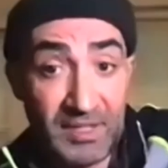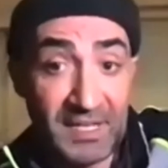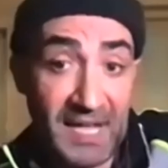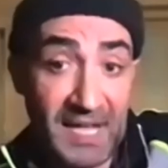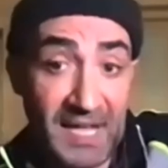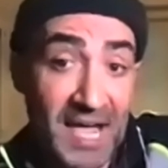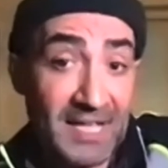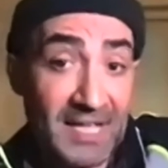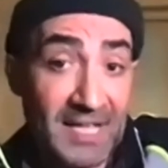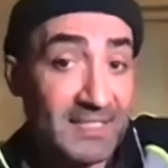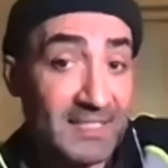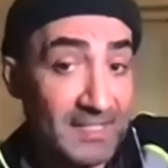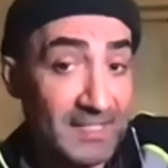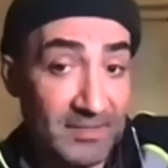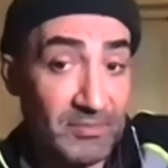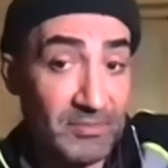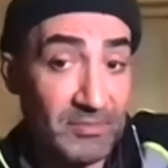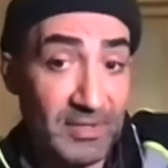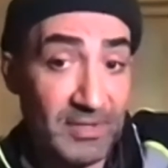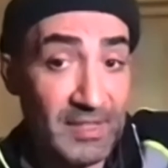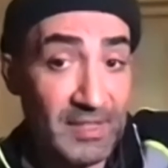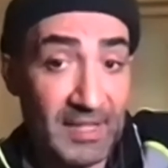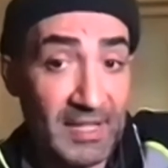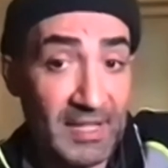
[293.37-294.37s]
cast,
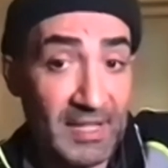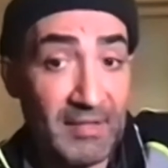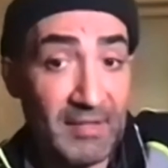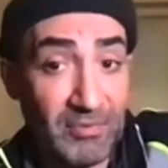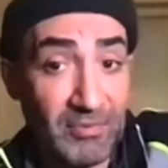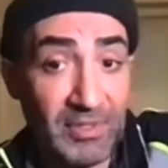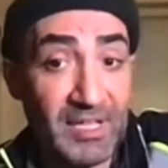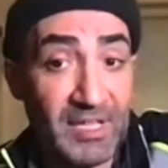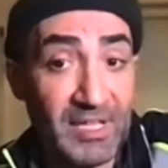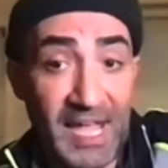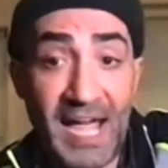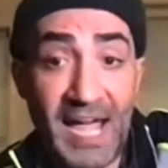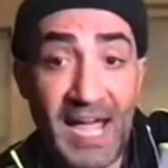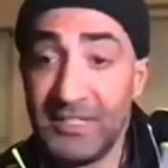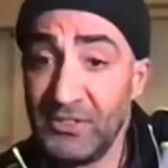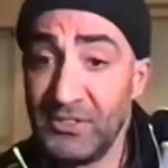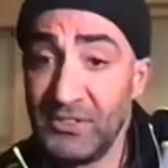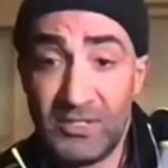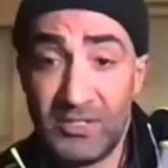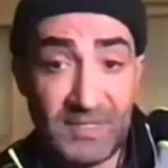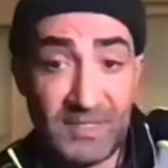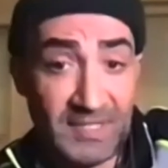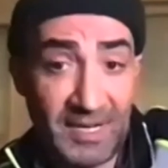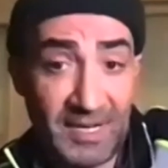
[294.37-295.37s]
with uh, with the
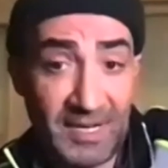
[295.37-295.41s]
actors.